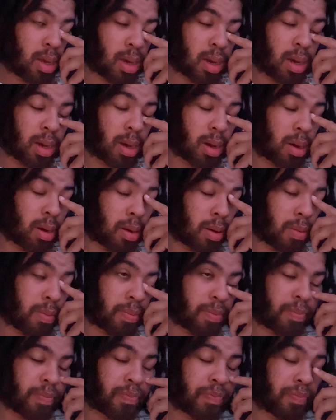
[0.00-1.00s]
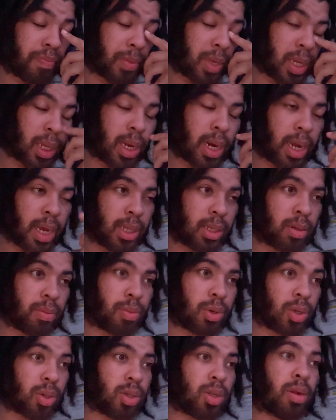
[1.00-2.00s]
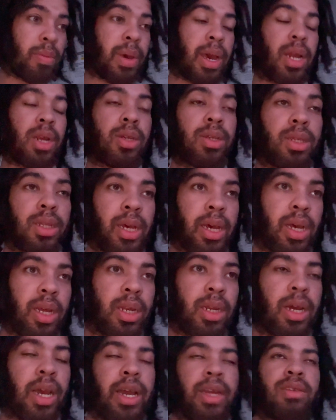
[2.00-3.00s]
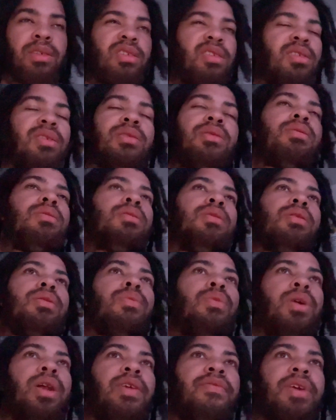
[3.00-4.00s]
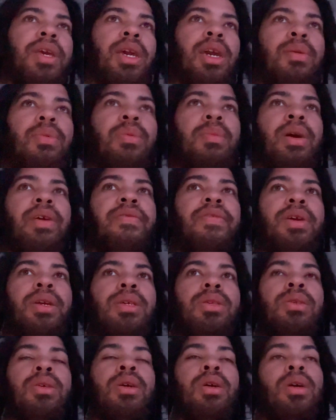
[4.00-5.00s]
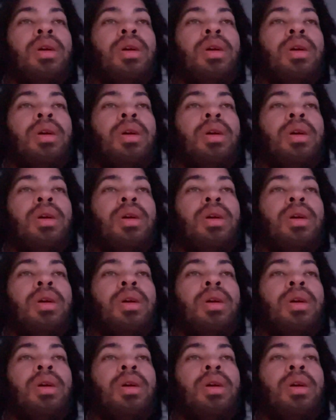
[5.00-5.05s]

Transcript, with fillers: Um, and then I had some personal matters that I just didn't want to have a camera in my face.